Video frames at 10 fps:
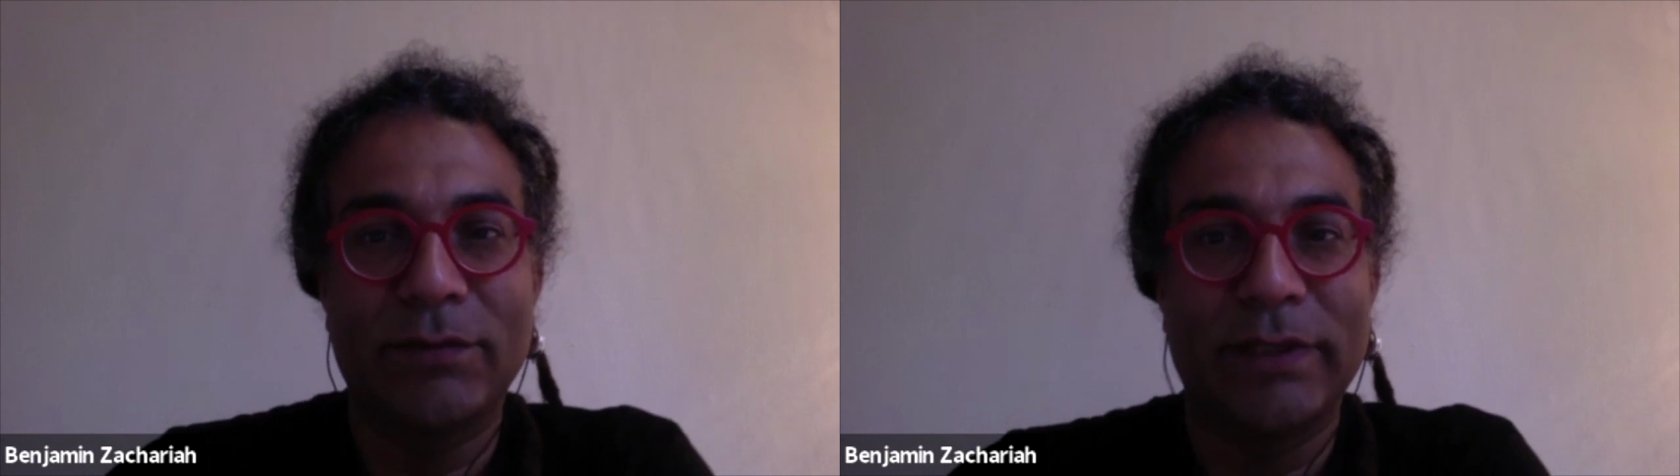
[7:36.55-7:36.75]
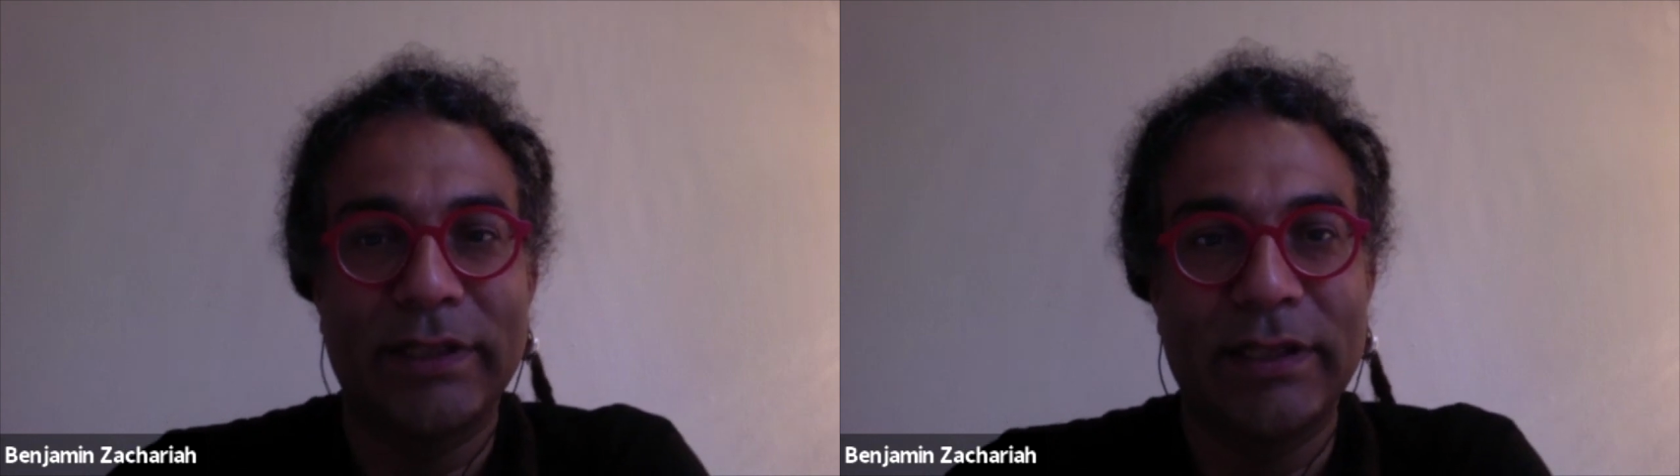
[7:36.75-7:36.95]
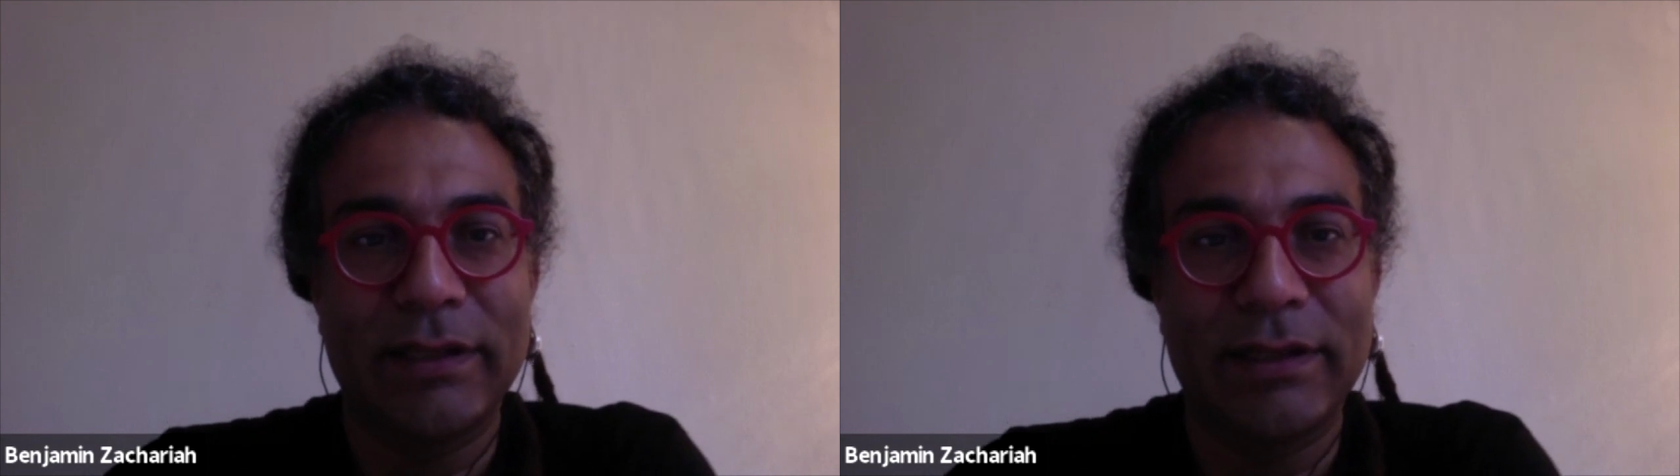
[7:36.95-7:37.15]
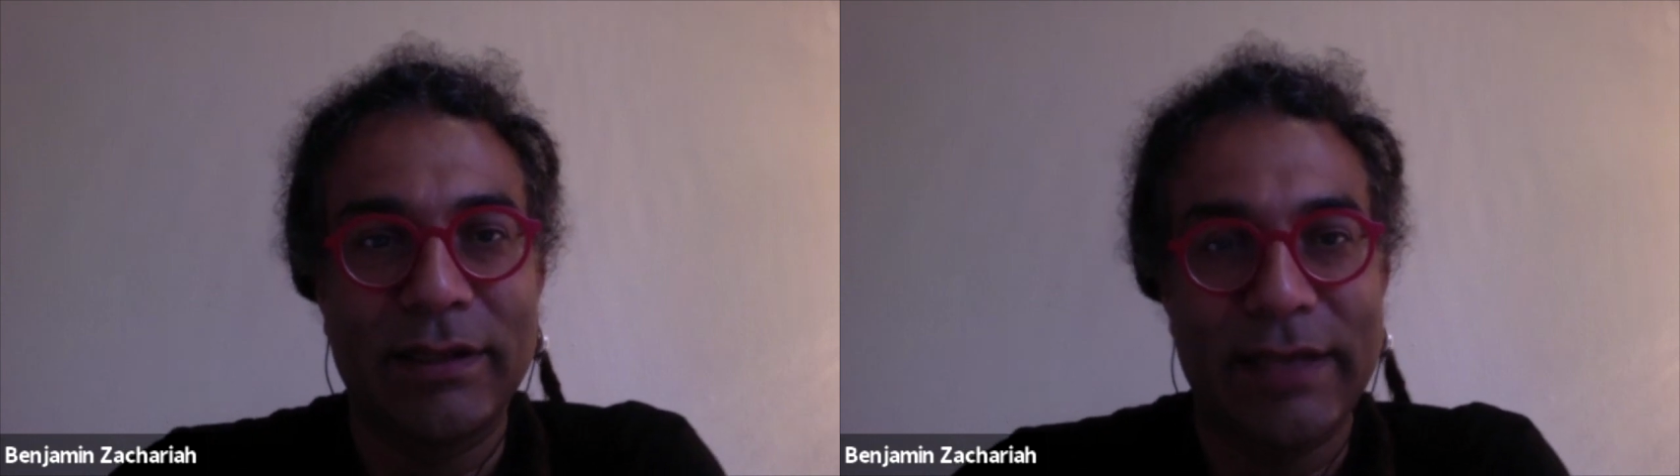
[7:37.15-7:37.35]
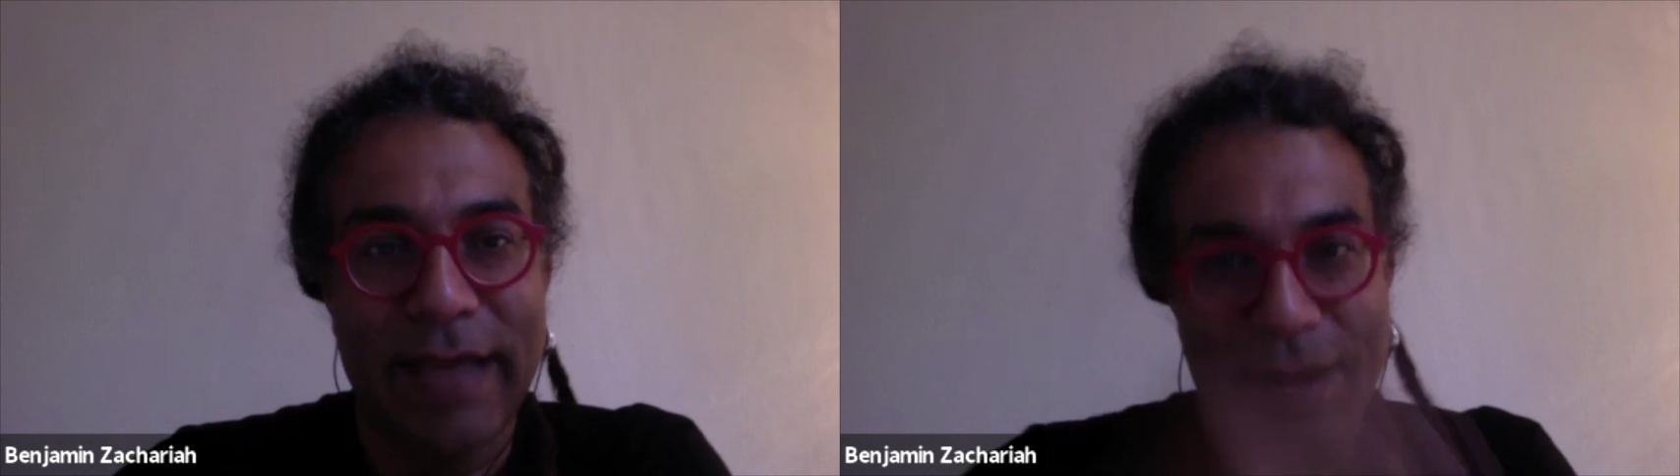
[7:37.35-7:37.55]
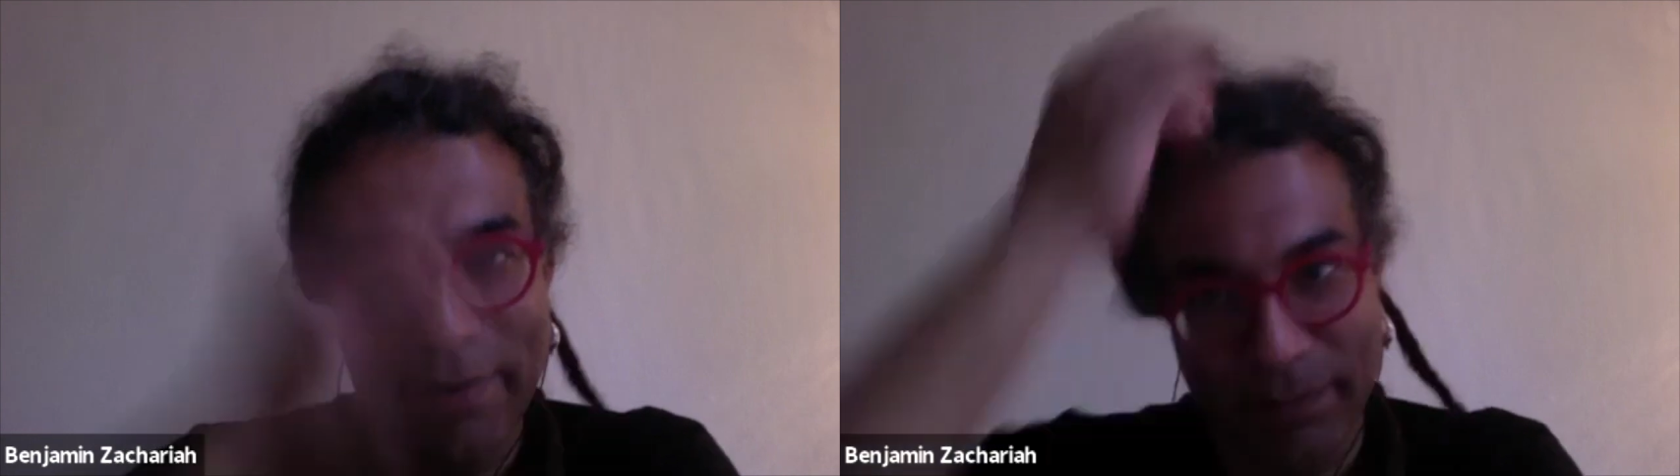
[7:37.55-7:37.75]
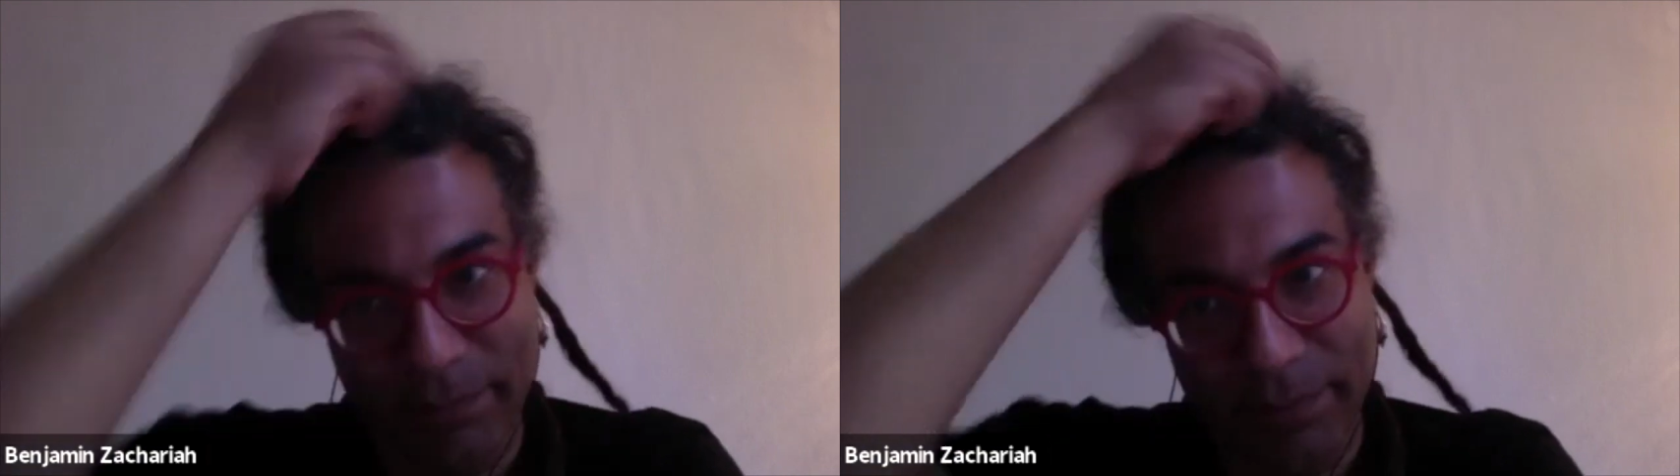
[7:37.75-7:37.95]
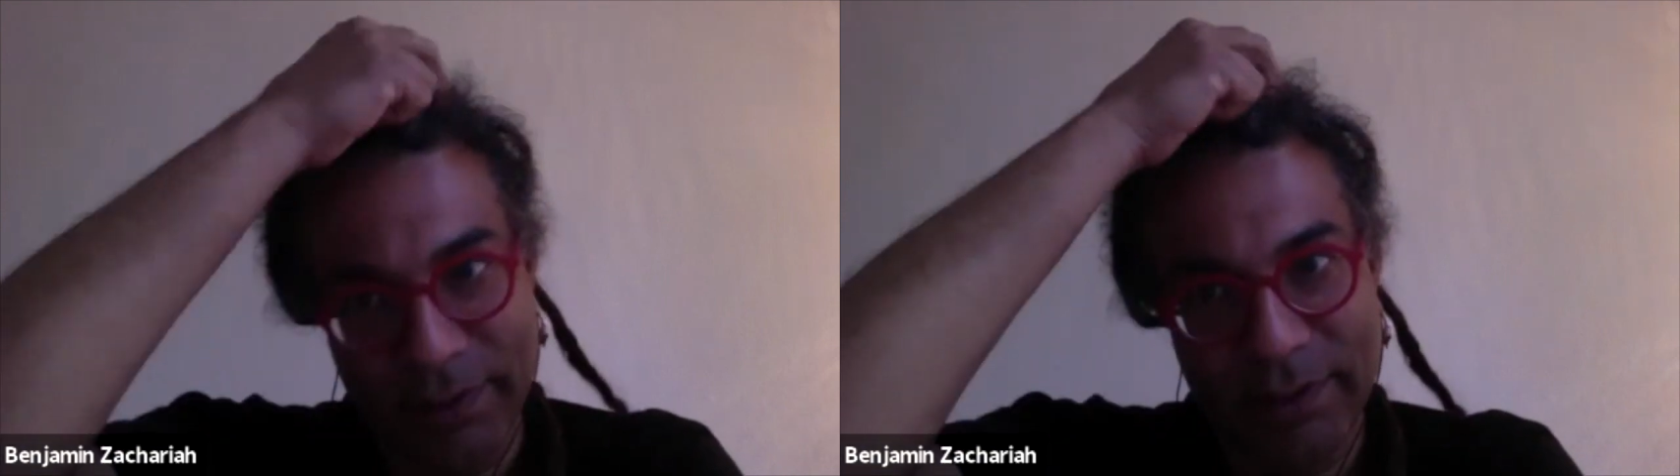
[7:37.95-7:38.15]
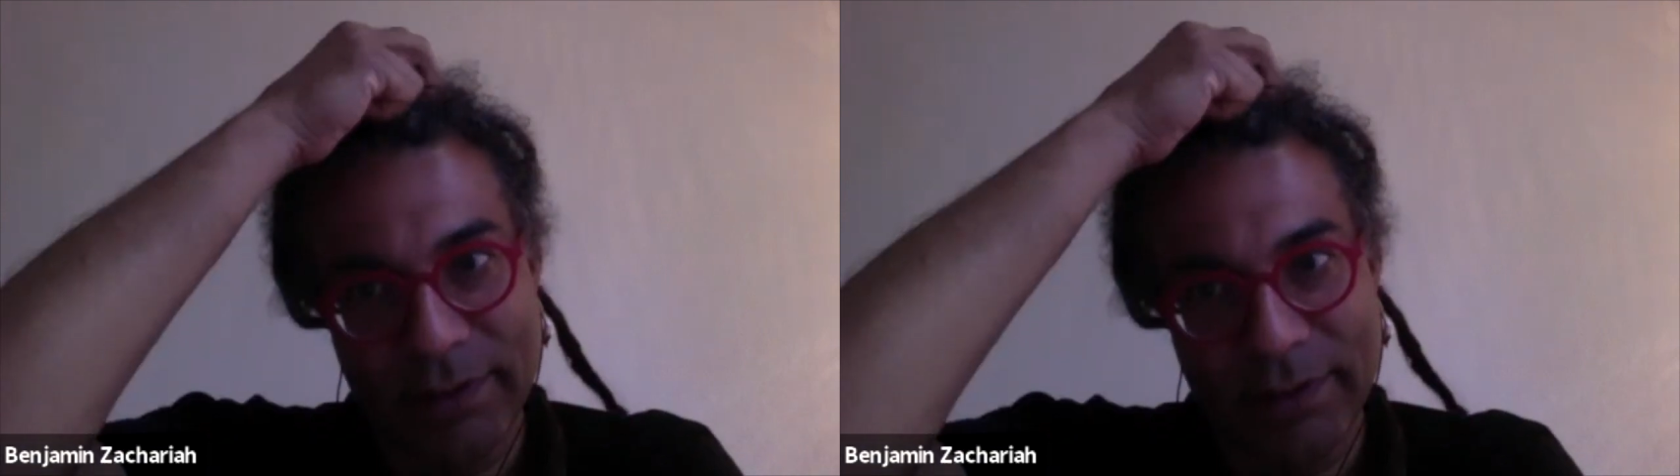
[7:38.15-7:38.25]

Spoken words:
with the Arabs.